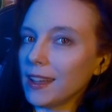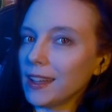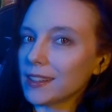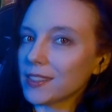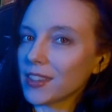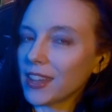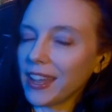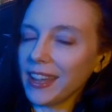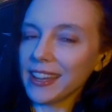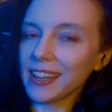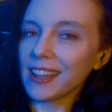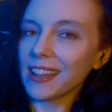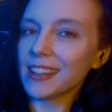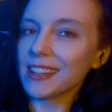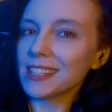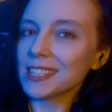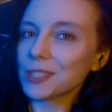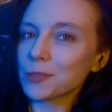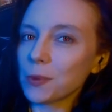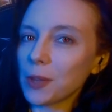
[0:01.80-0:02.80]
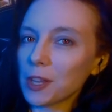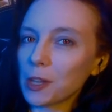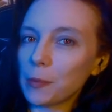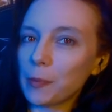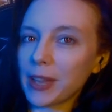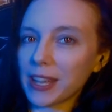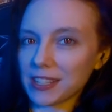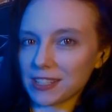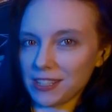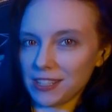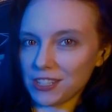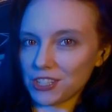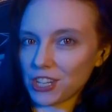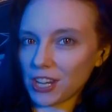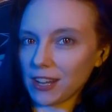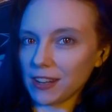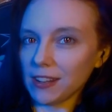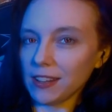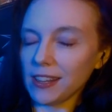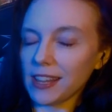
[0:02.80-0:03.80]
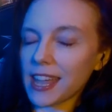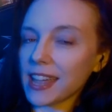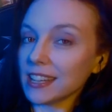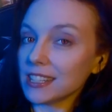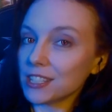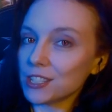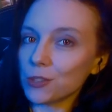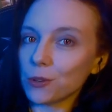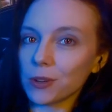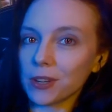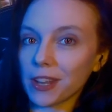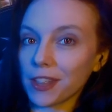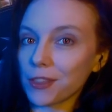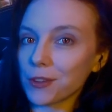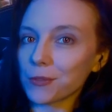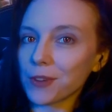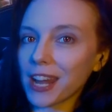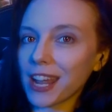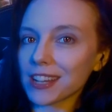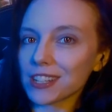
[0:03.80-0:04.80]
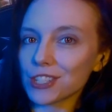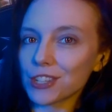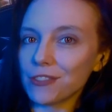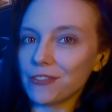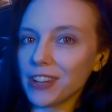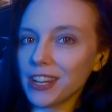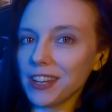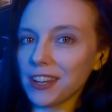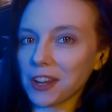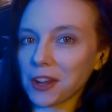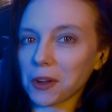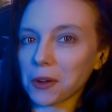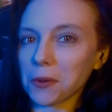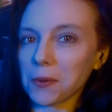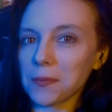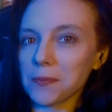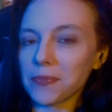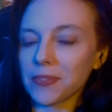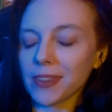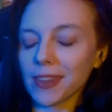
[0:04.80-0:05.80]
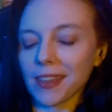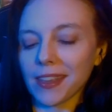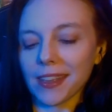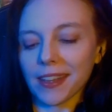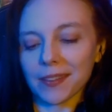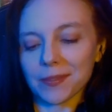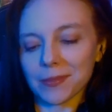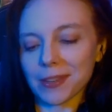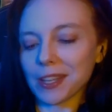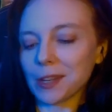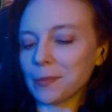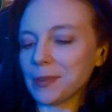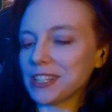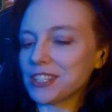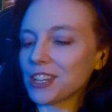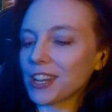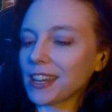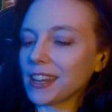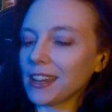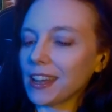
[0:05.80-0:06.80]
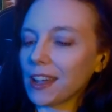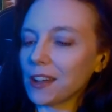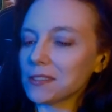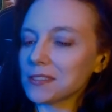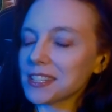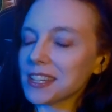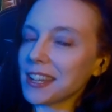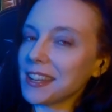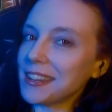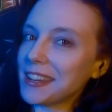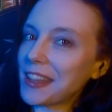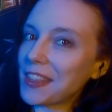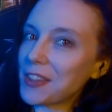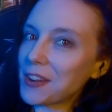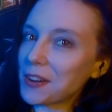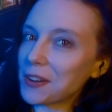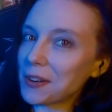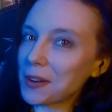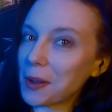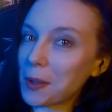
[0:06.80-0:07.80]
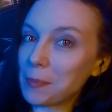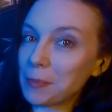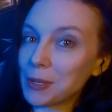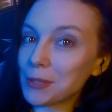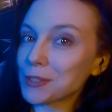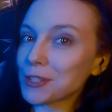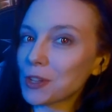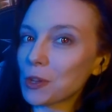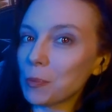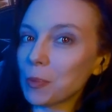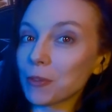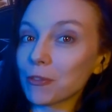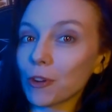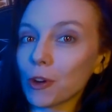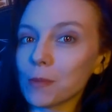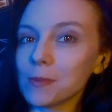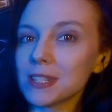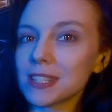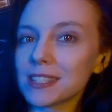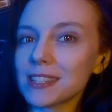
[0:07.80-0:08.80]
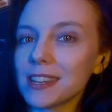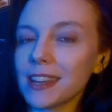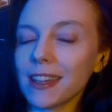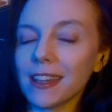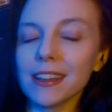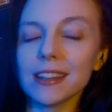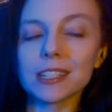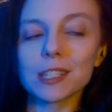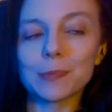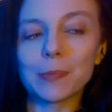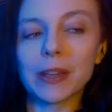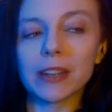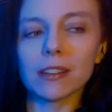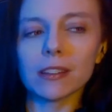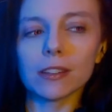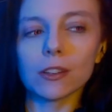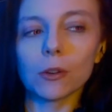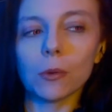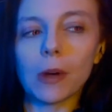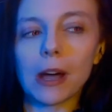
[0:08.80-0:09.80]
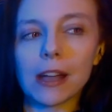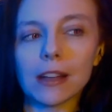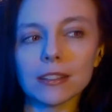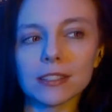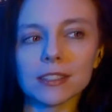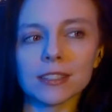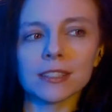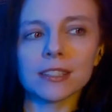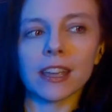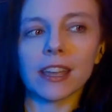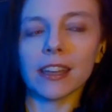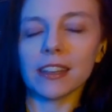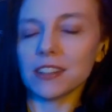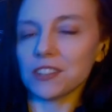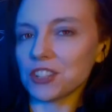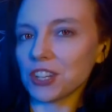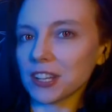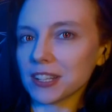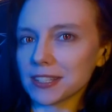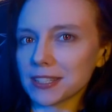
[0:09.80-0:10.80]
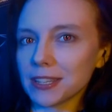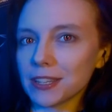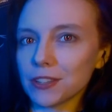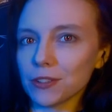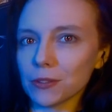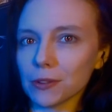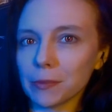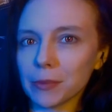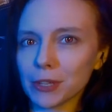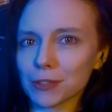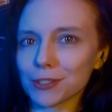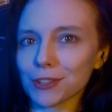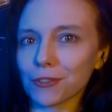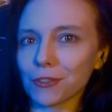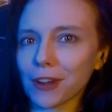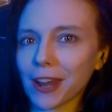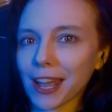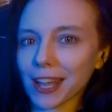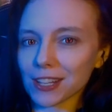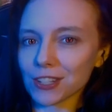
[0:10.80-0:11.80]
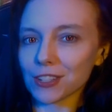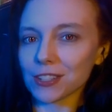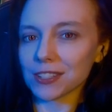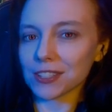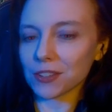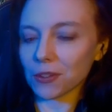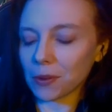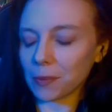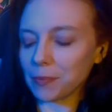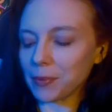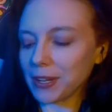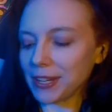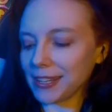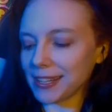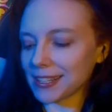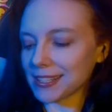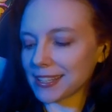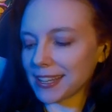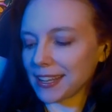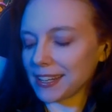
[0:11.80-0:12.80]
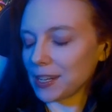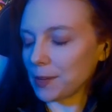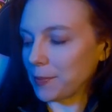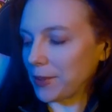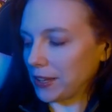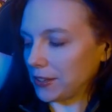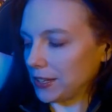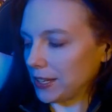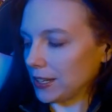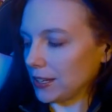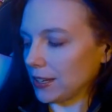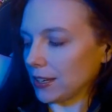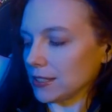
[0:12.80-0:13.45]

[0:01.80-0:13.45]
Hey guys, welcome back to the channel and to another reaction video. Gonna be checking out another musical performance today. It's been a little while since I had a chance to do a music reaction, so I'm pretty excited about it.